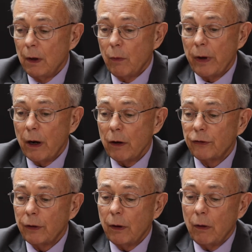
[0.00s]
We
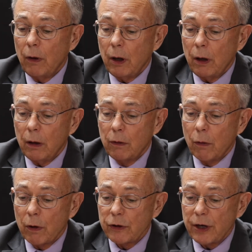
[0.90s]
also, of
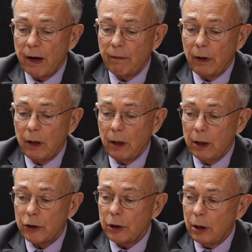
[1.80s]
course, have the
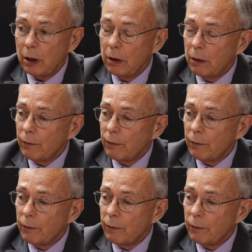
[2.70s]
ISHI